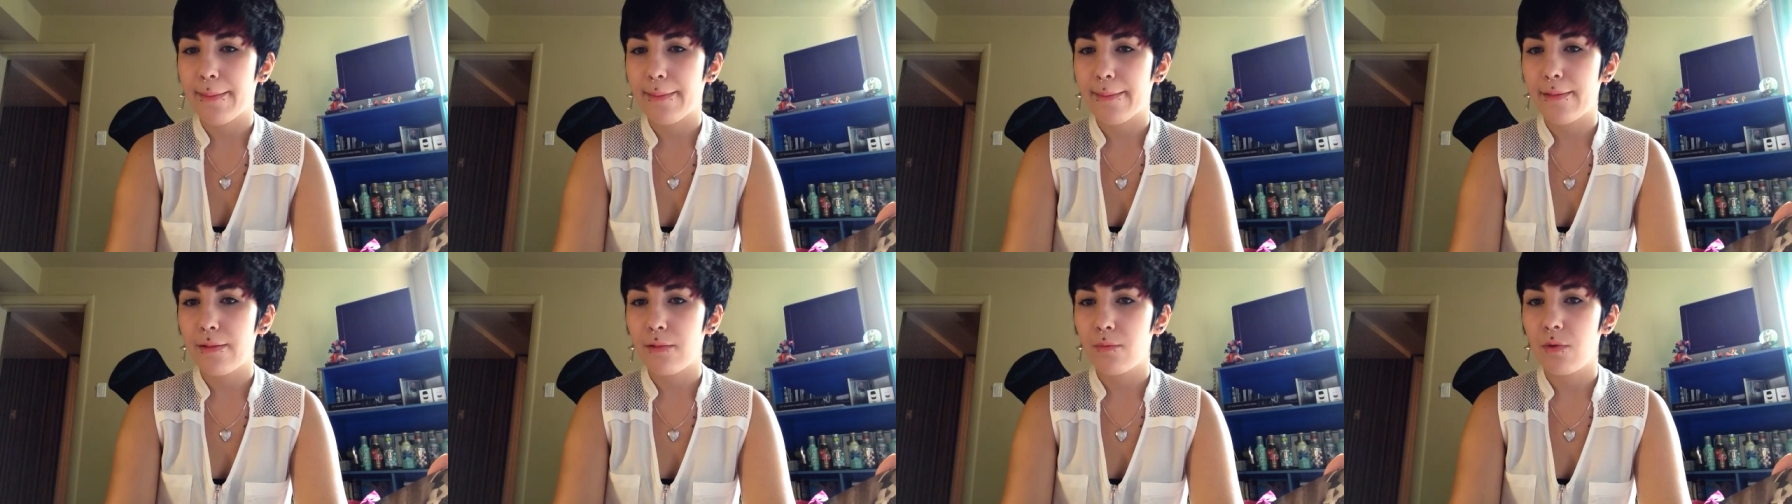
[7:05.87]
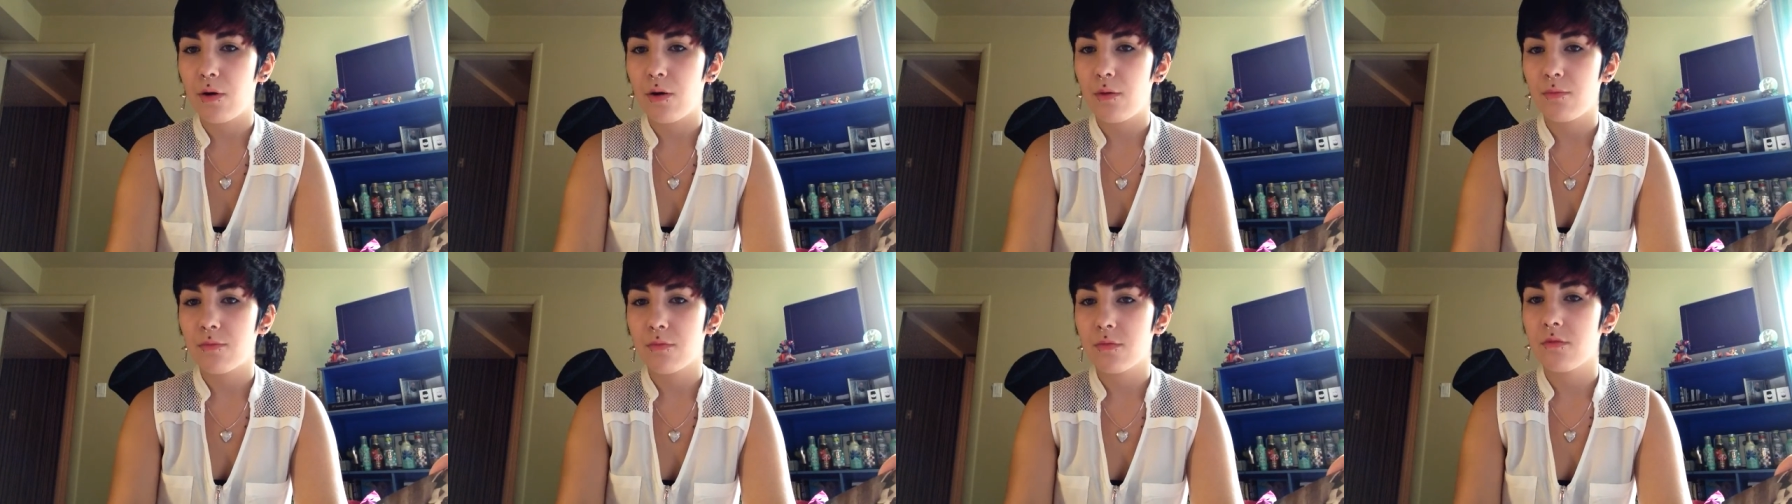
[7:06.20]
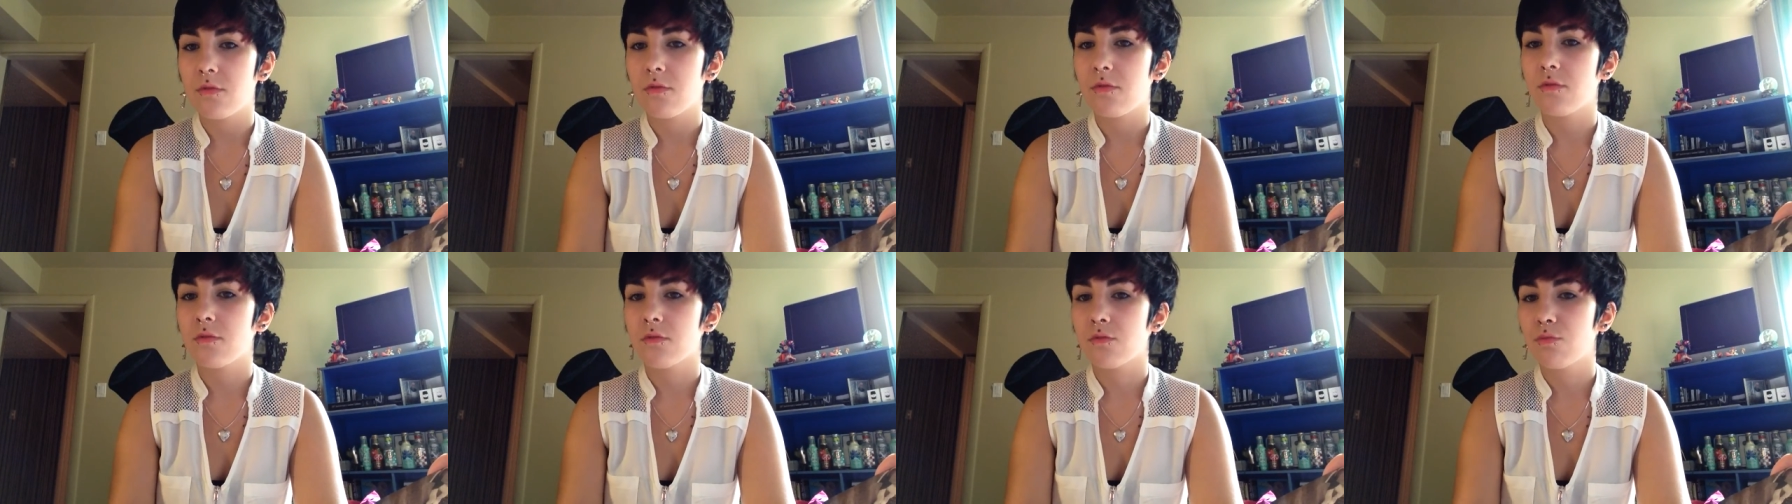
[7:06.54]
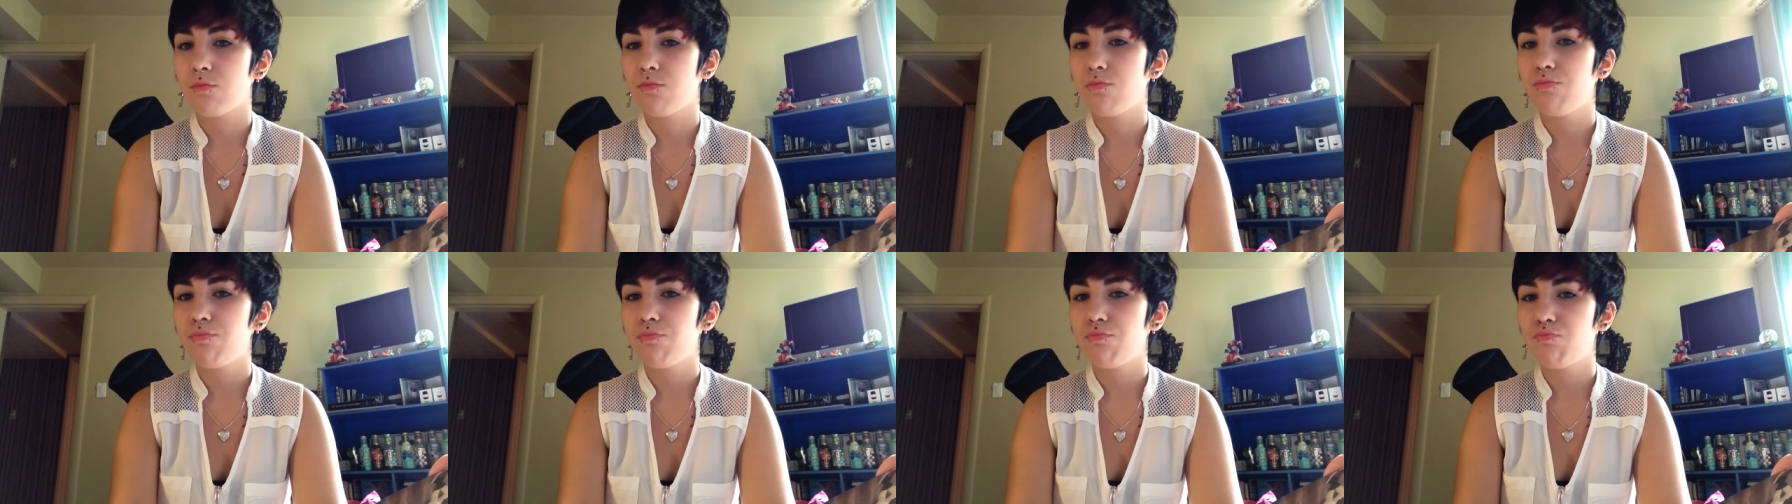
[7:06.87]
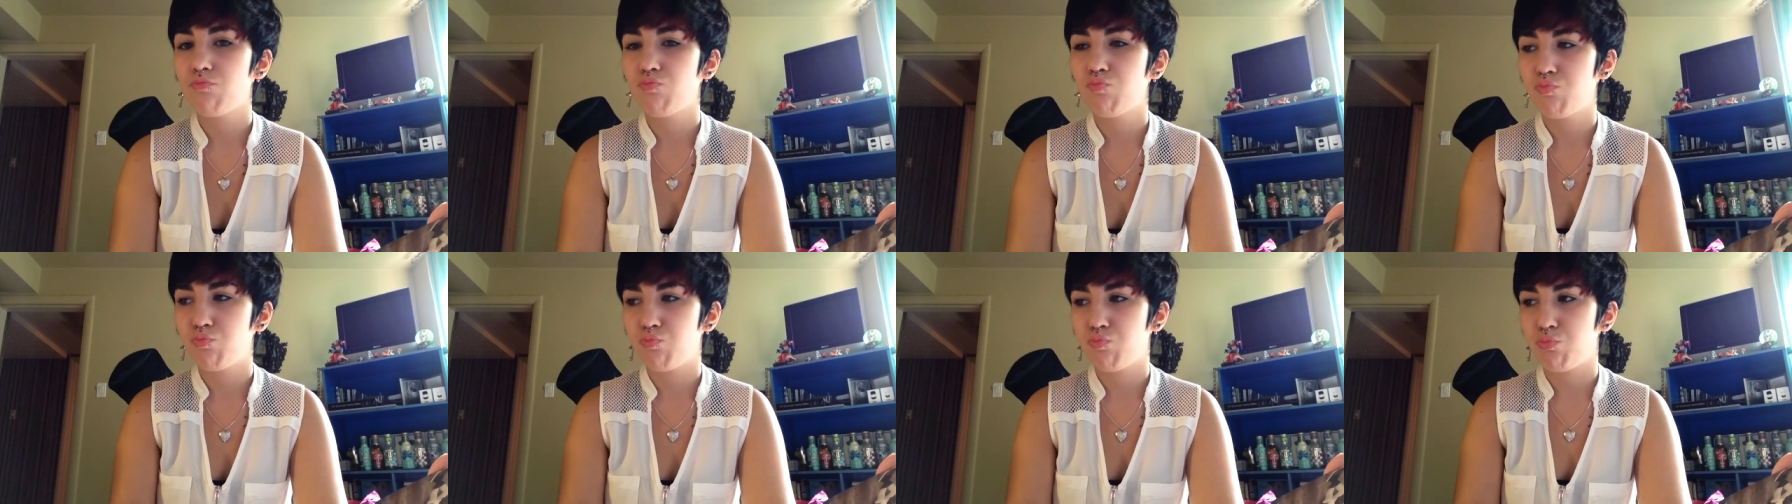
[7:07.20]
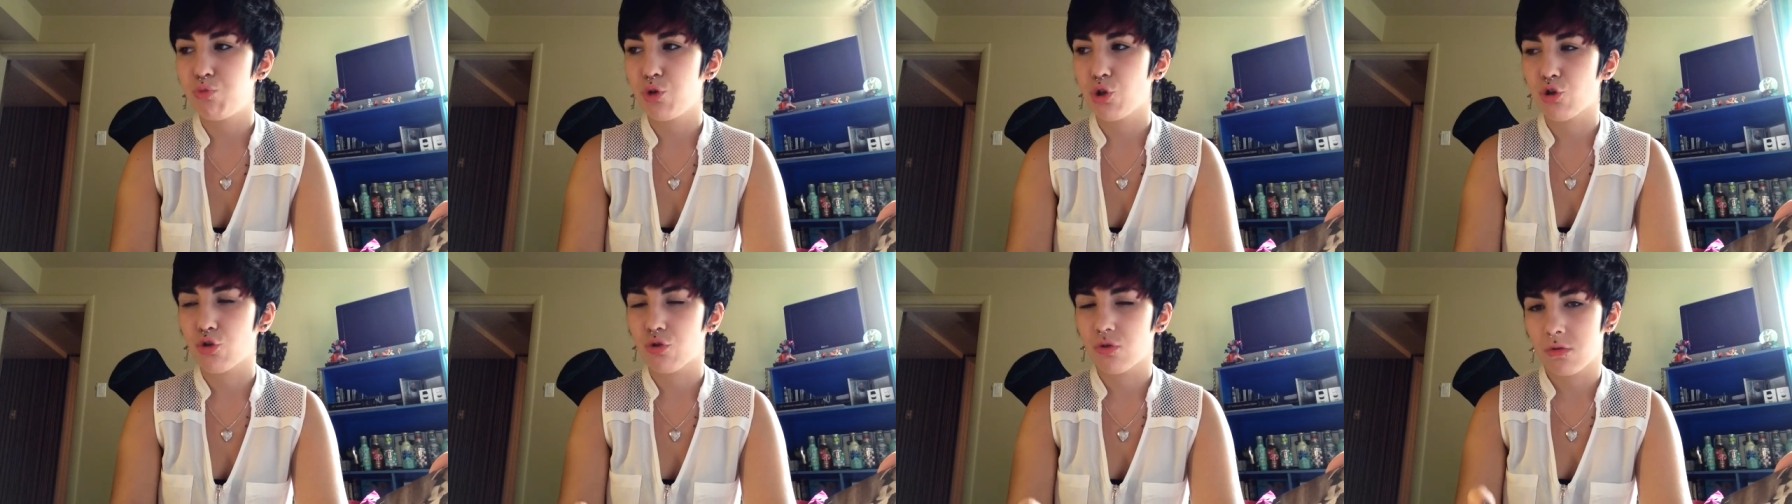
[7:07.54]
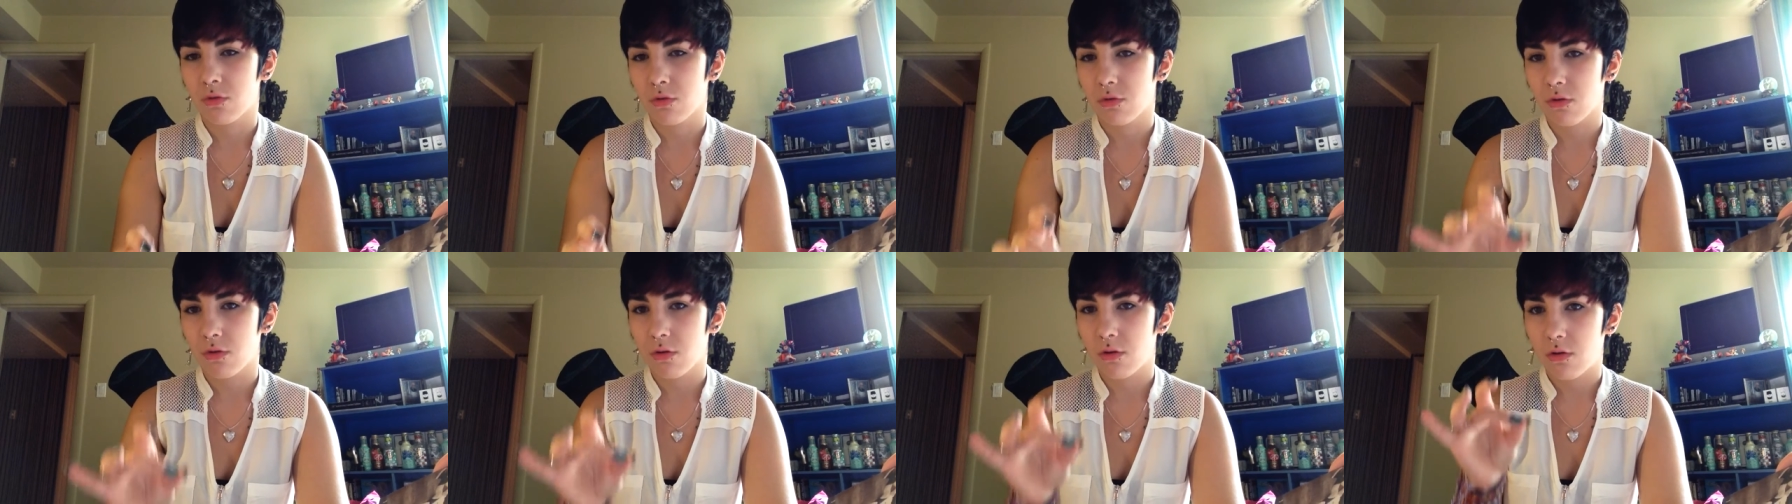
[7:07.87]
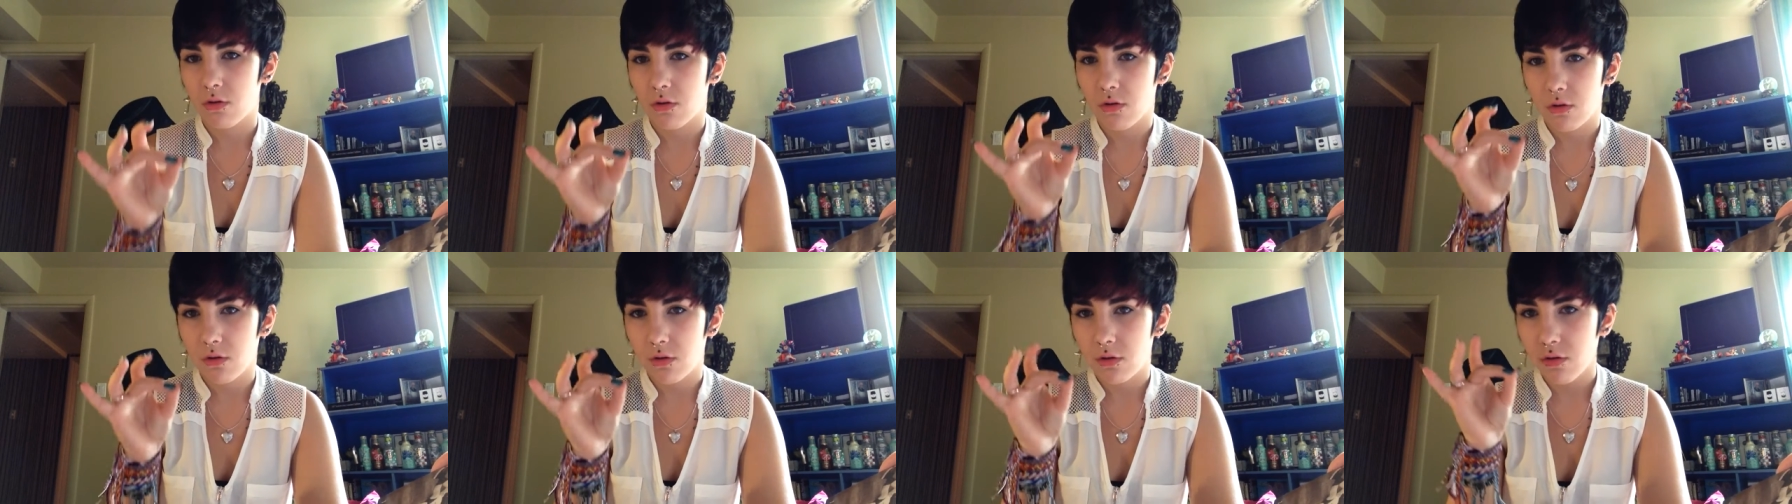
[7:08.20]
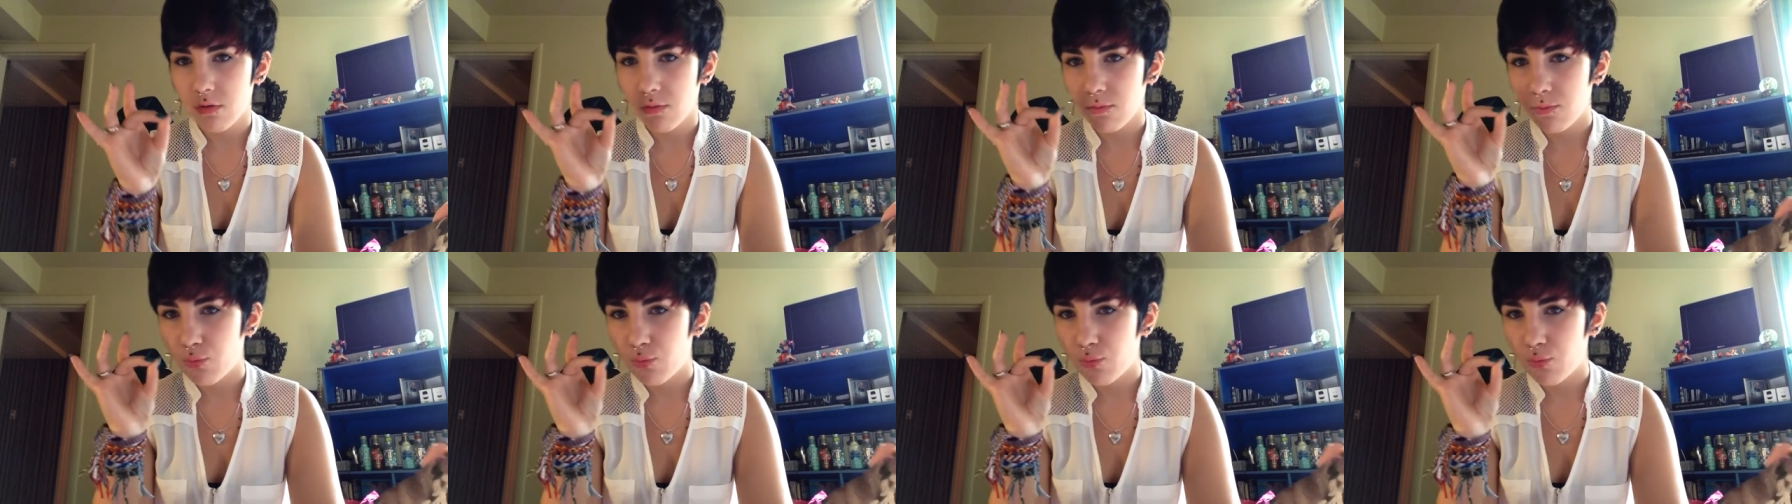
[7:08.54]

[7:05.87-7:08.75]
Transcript: album picture or